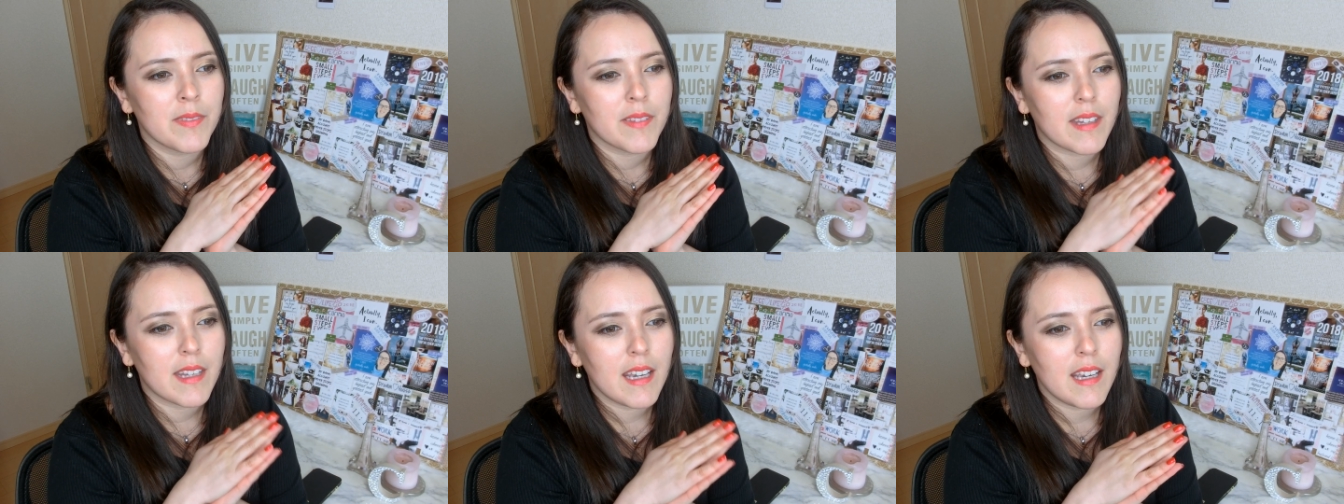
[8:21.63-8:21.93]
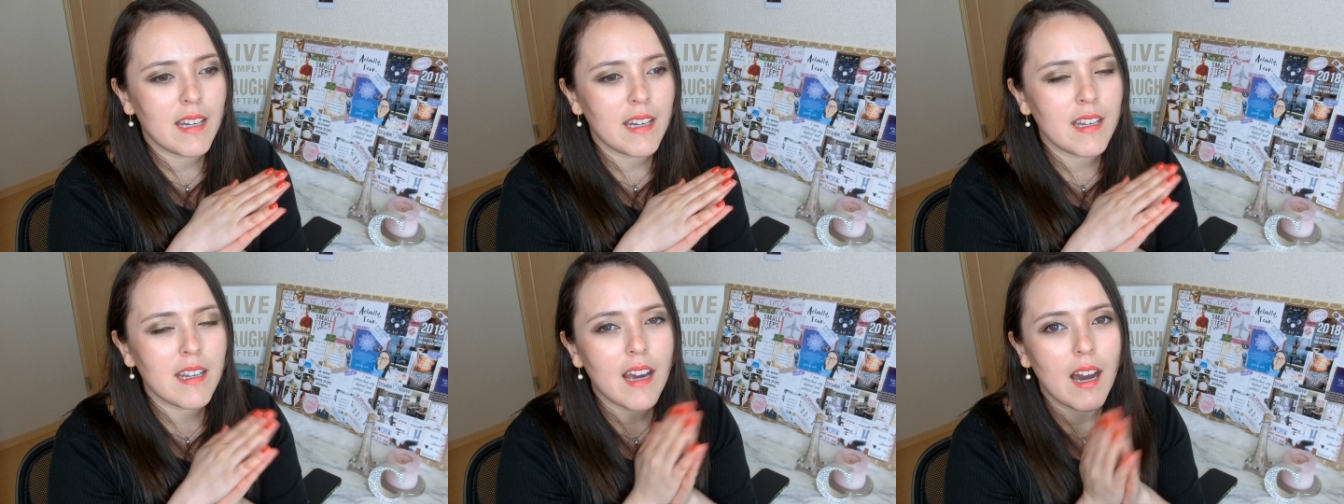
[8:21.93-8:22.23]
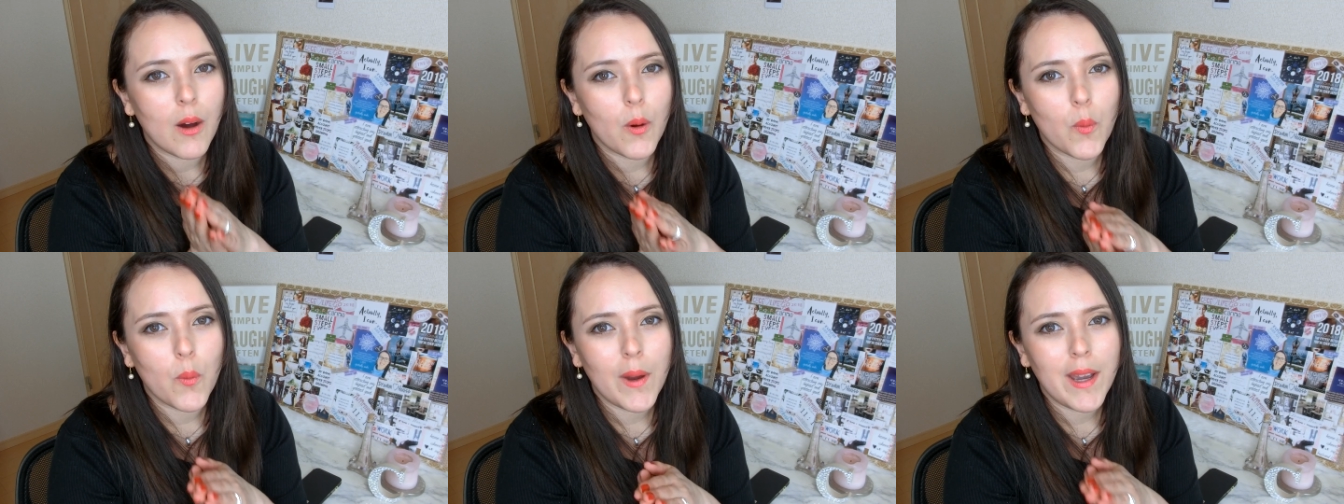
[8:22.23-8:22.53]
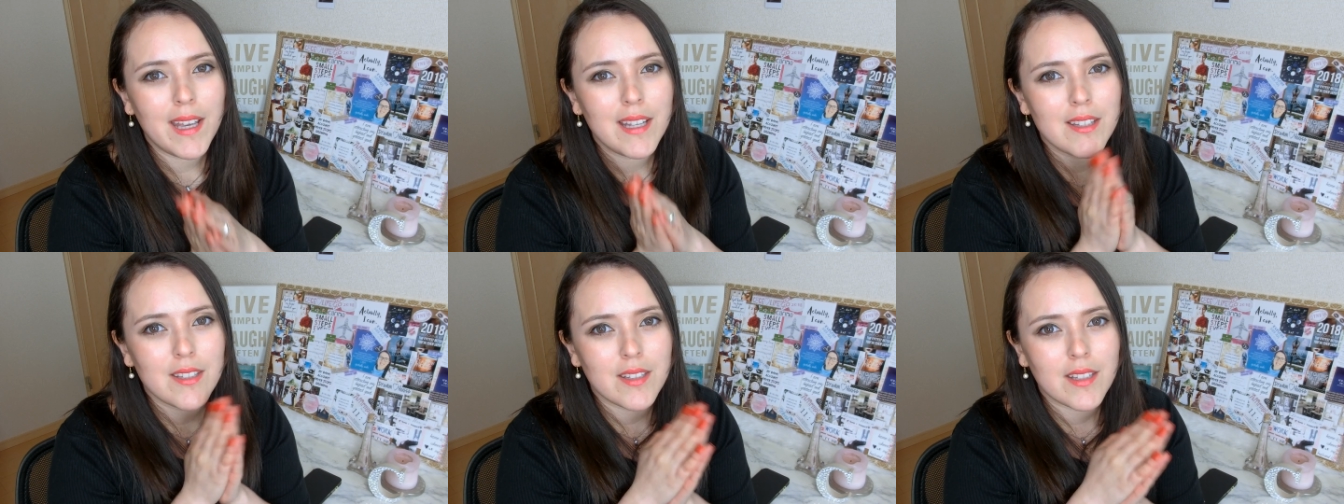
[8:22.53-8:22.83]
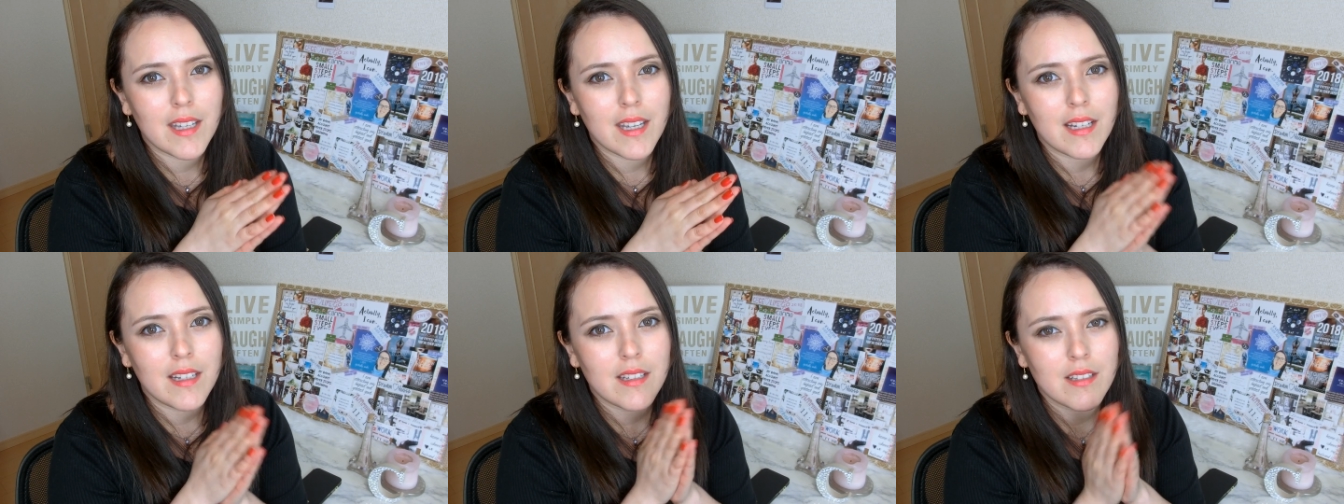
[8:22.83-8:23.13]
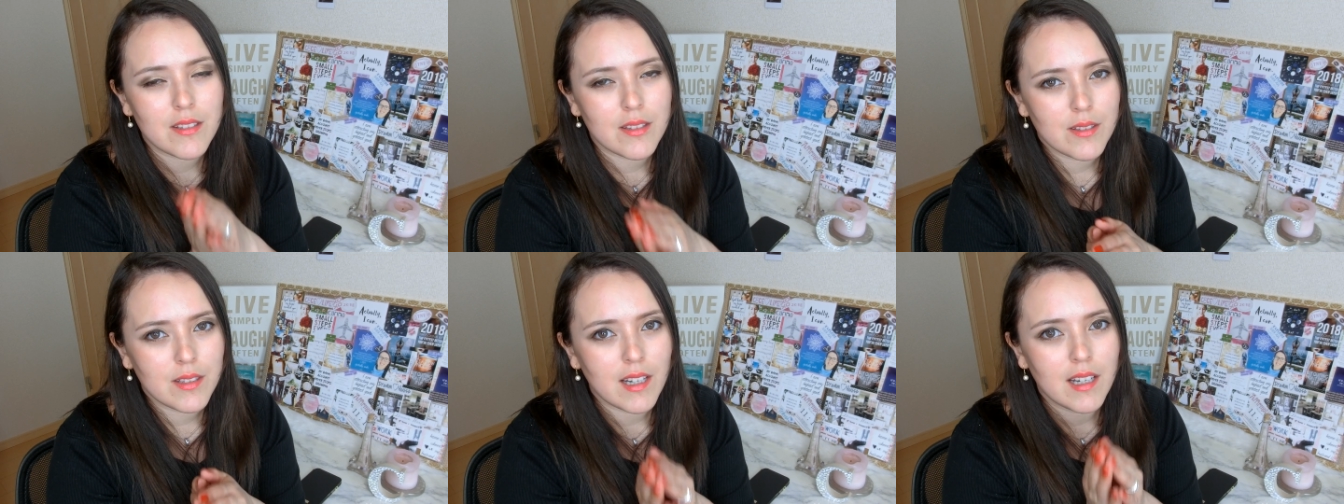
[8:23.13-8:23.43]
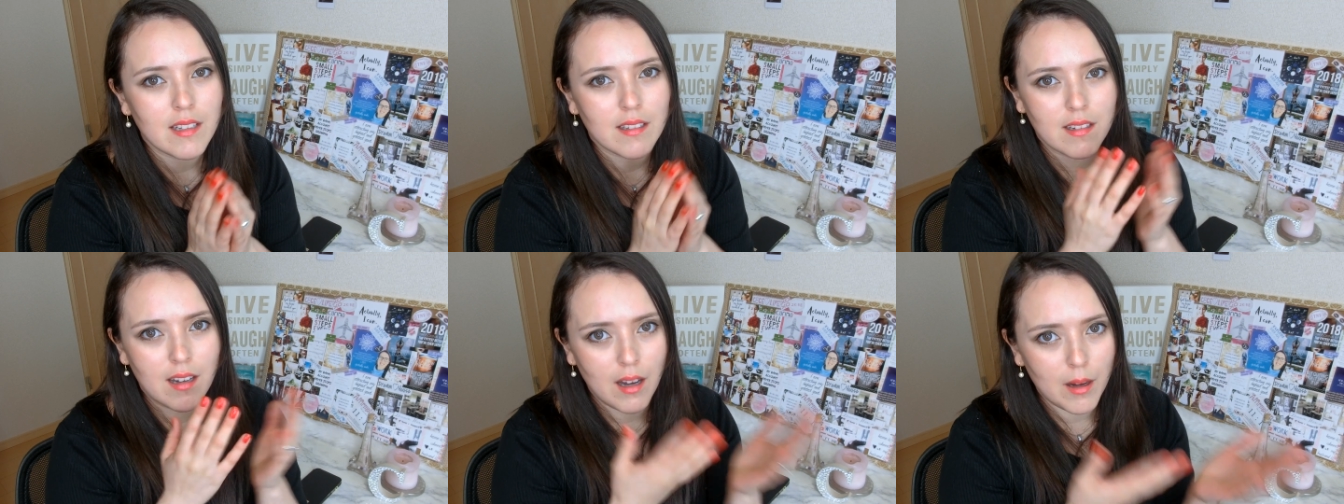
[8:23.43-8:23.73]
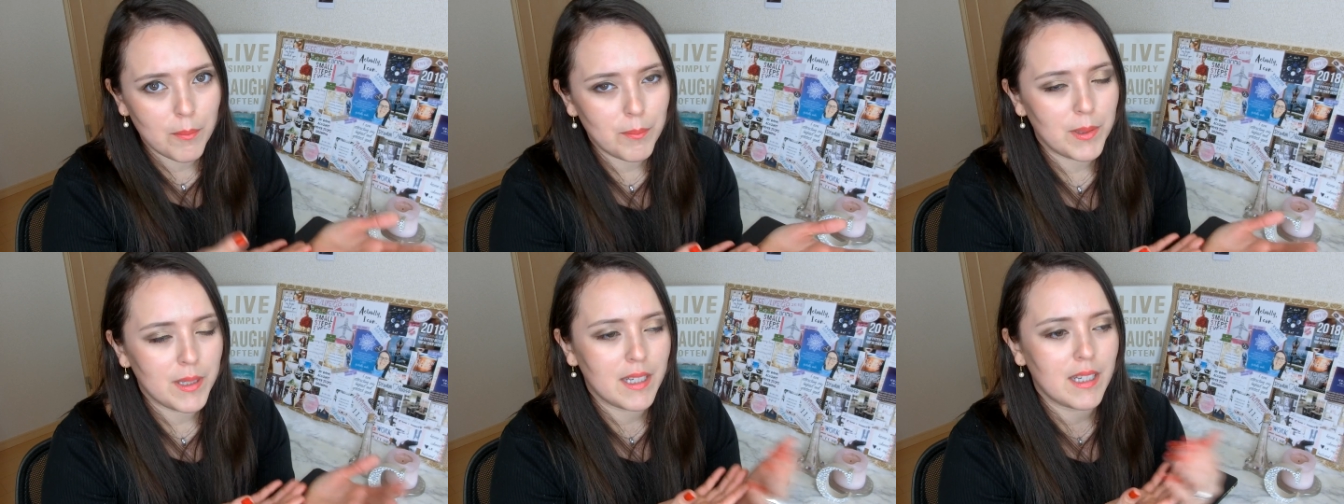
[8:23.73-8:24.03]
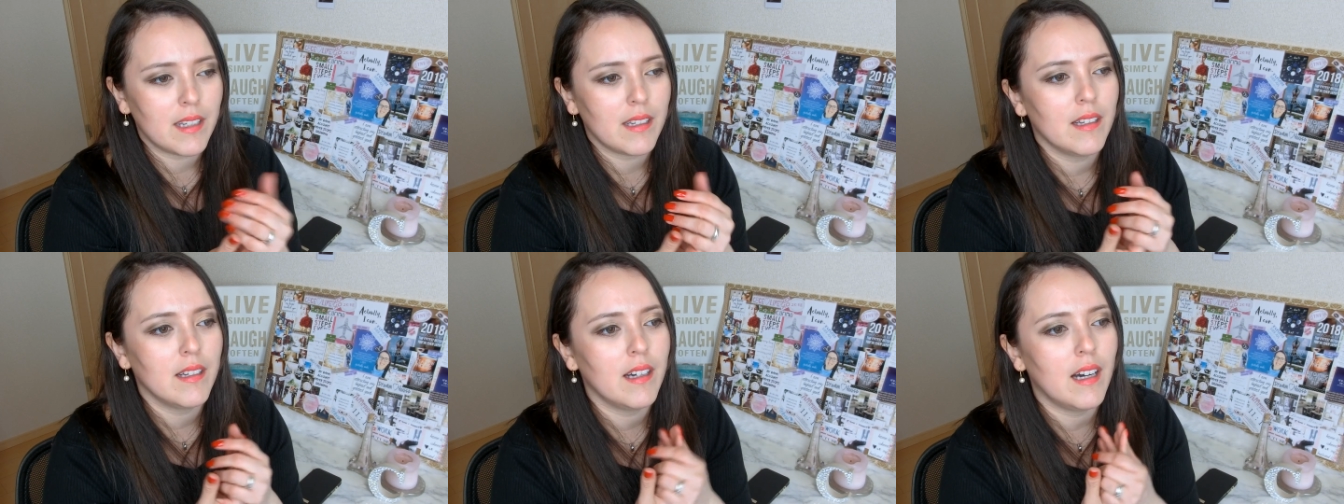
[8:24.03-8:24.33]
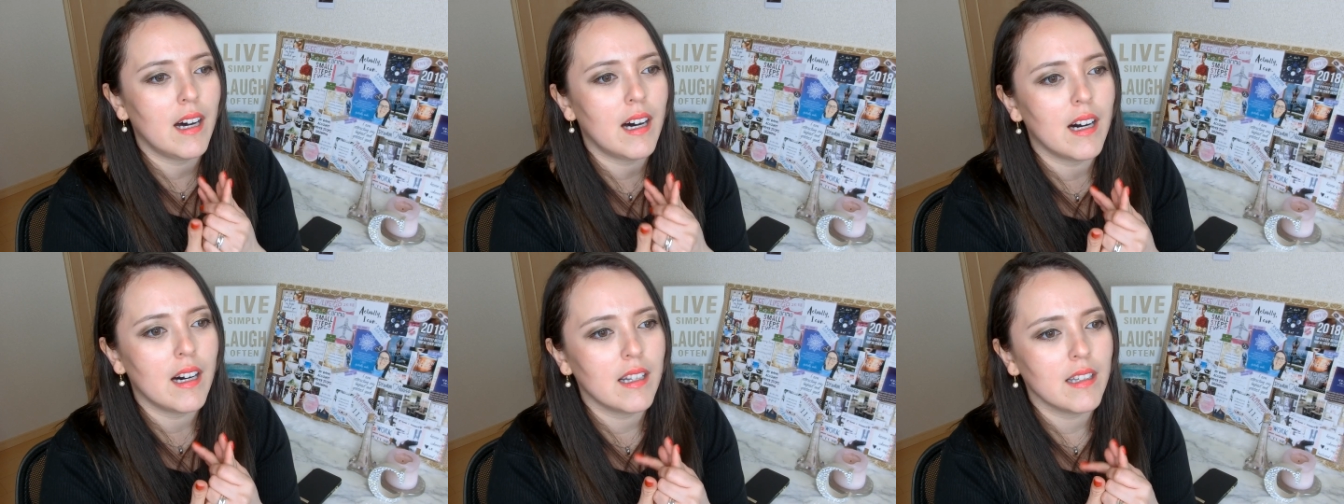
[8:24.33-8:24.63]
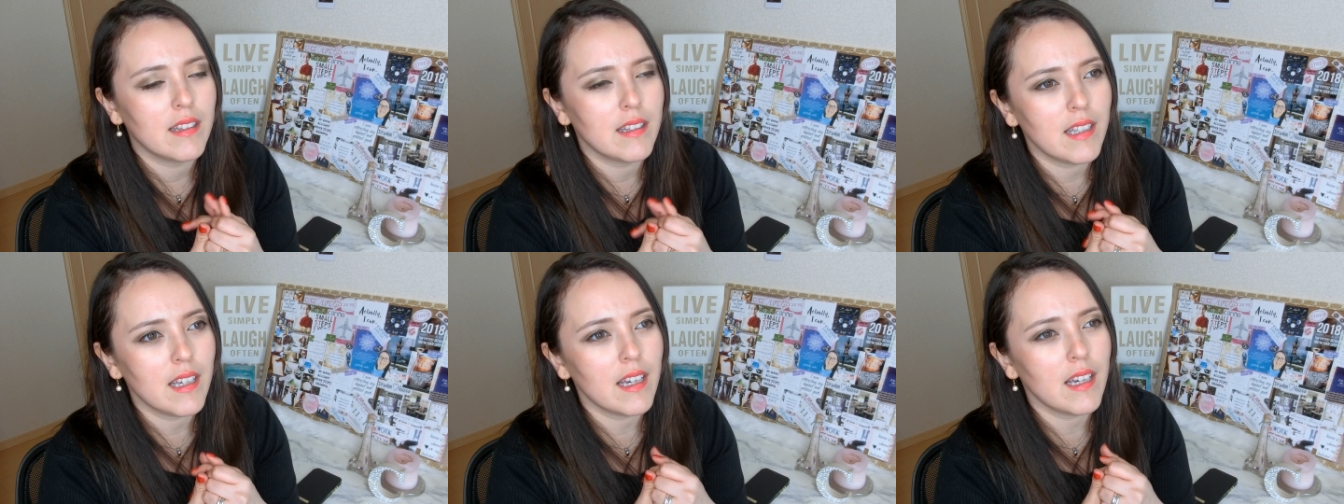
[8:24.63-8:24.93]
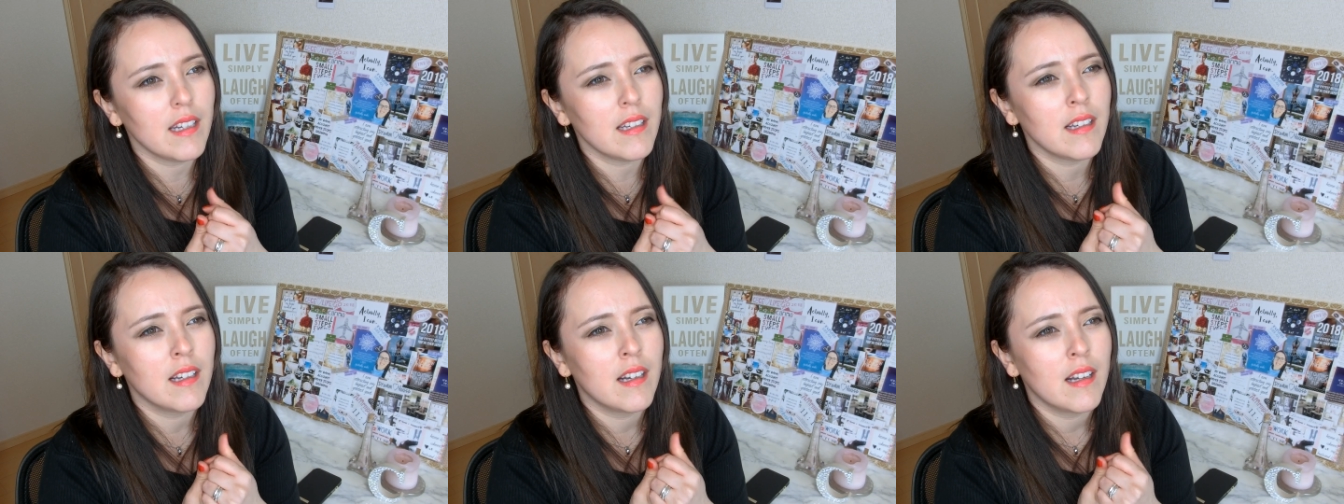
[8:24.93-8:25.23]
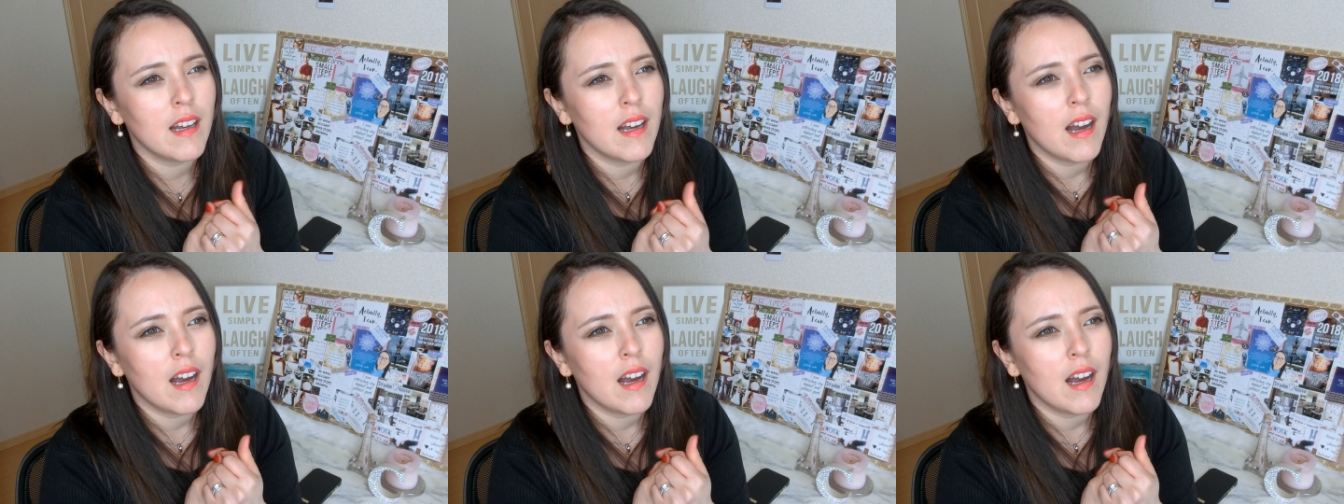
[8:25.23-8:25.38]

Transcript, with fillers: getting a way to get into that company and then